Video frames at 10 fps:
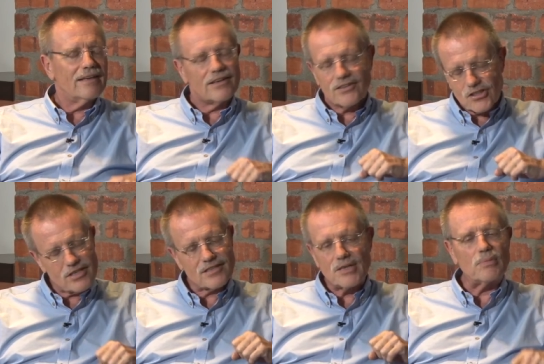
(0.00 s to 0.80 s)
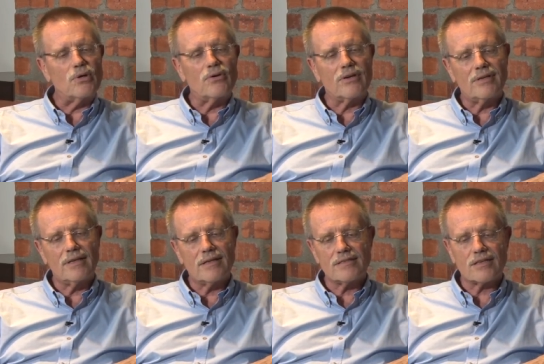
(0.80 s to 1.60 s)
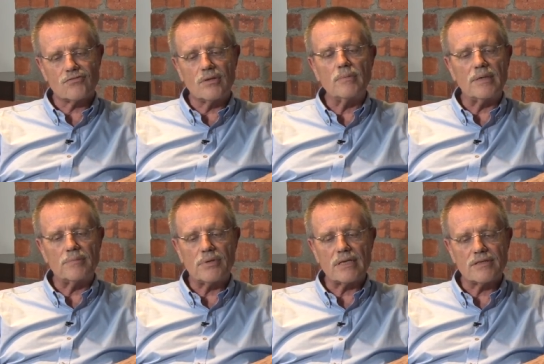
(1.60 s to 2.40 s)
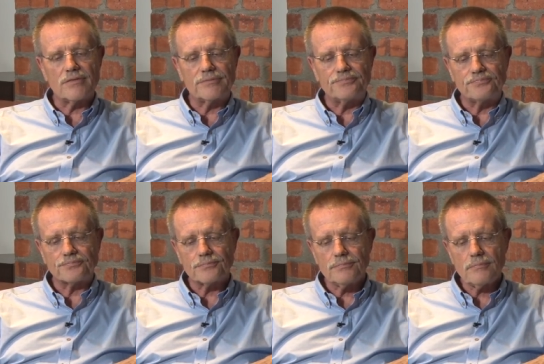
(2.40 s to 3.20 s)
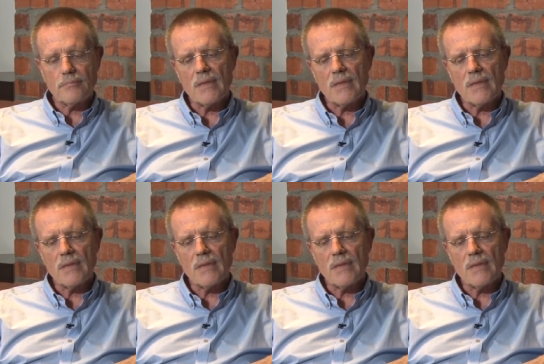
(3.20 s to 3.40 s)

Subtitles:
They just keep going. Right? That's extremely impressive. And